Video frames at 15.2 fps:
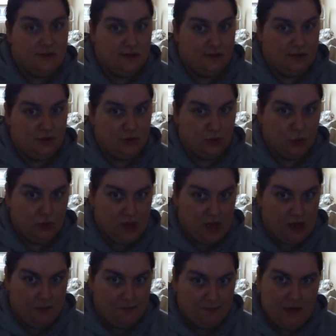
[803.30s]
sure
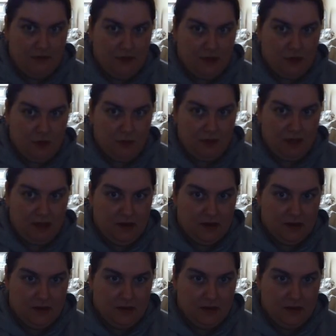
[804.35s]
yet. If we go up
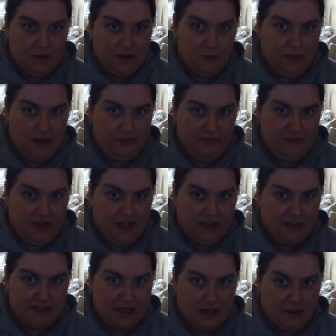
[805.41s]
here, we have
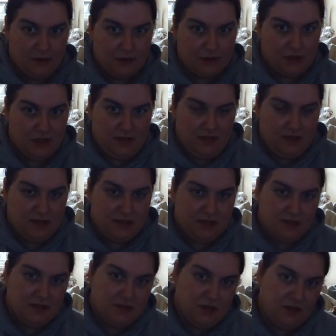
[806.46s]
Fang's house. This
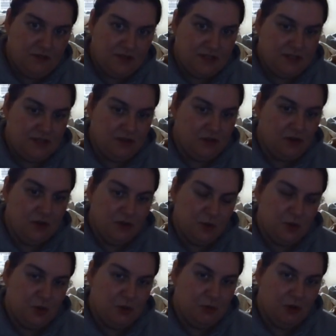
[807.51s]
is obviously not the
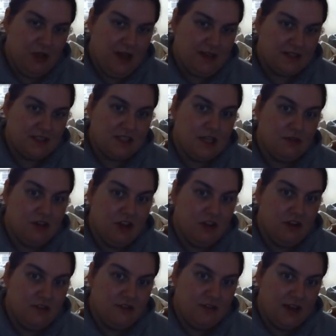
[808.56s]
normal exterior
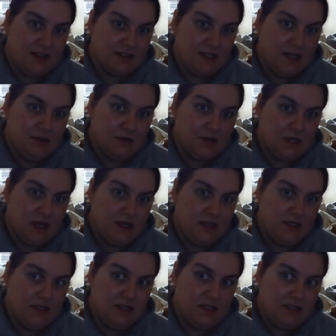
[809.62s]
of Fang's house. I
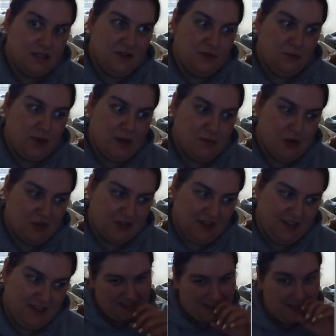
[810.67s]
did remodel
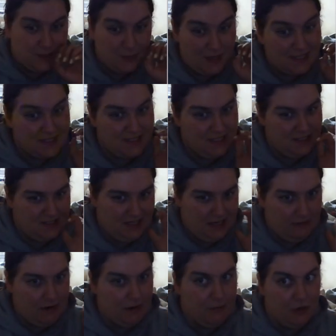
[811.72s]
it as well as the
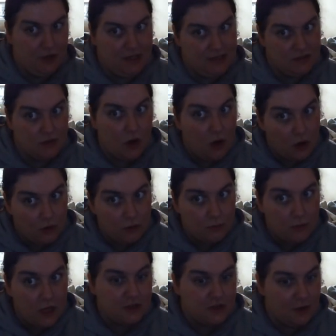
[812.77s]
interior, but he's not home,
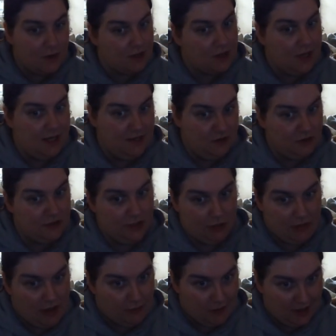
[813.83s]
so I cannot show
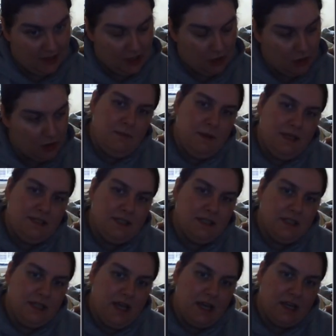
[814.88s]
that right now.
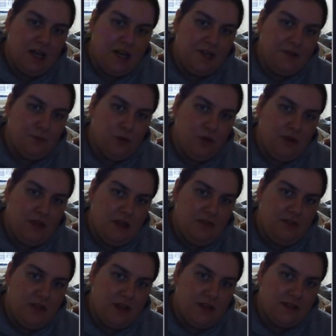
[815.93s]
Basically, I kind of
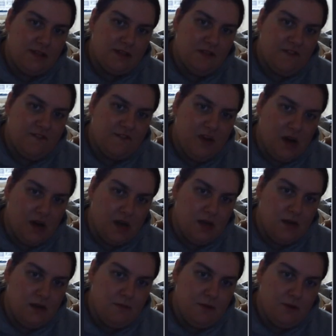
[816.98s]
want this
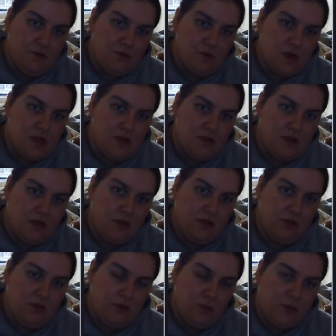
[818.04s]
vibe with
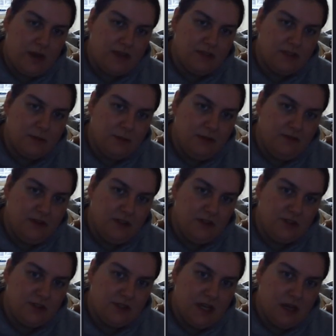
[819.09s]
the rest of my
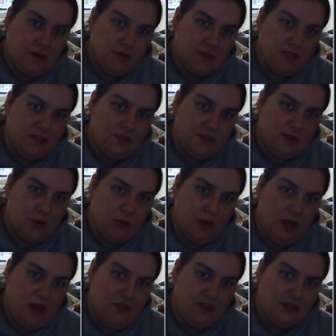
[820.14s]
villagers' houses, so
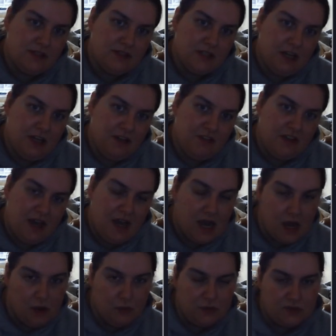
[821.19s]
like this style of the
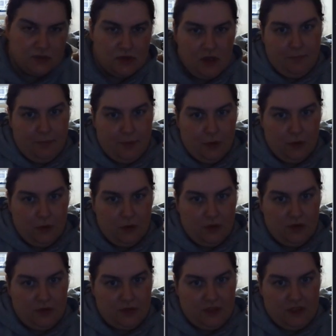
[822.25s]
house, but
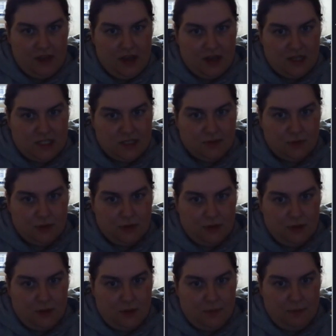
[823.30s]
the
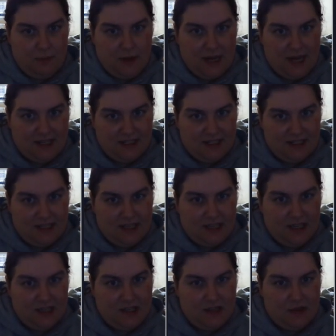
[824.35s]
actual
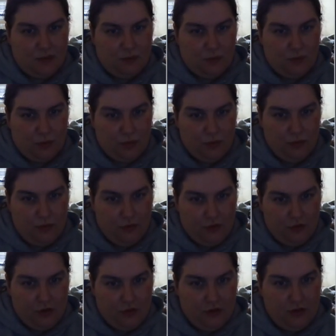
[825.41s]
paneling and the
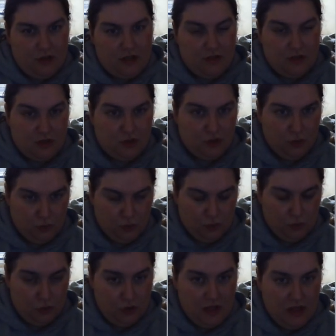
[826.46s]
roof and the
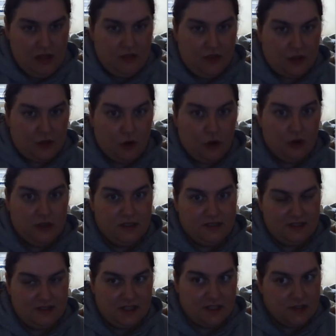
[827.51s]
door, the colours
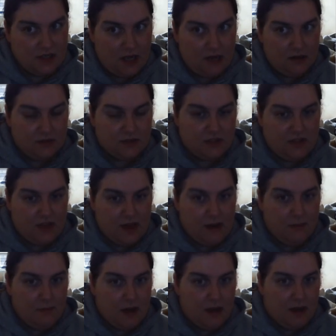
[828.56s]
and the styles of
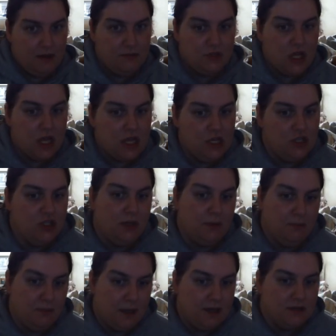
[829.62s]
them, I'm changing
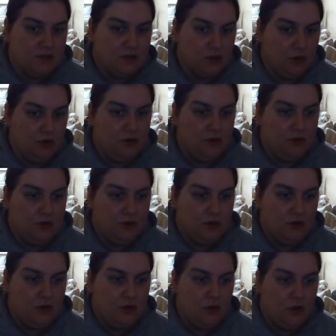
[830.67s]
based on
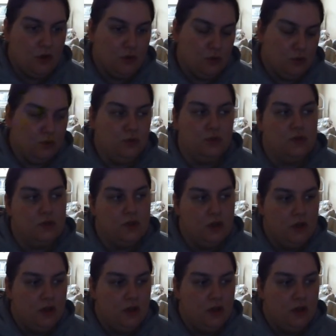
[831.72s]
whose